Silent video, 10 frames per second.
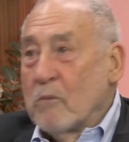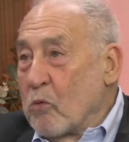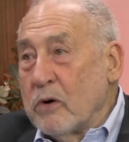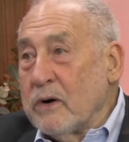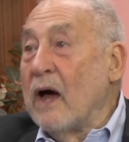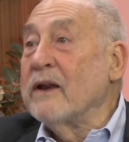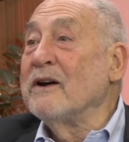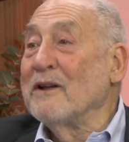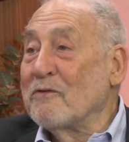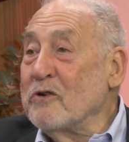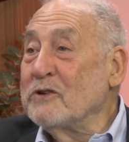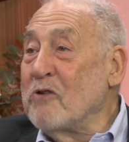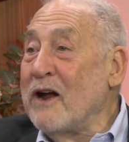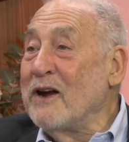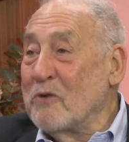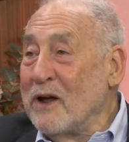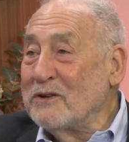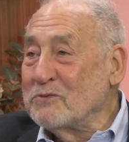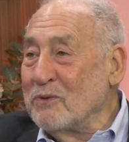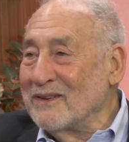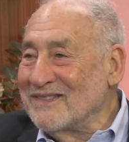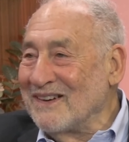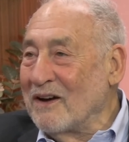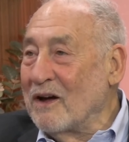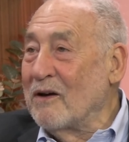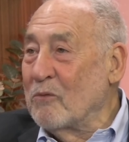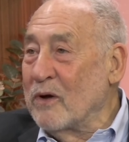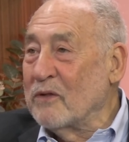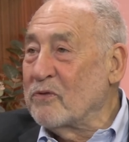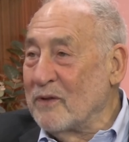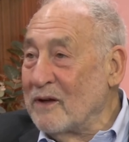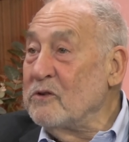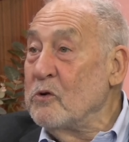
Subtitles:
But we're not in a free trade arrangement with the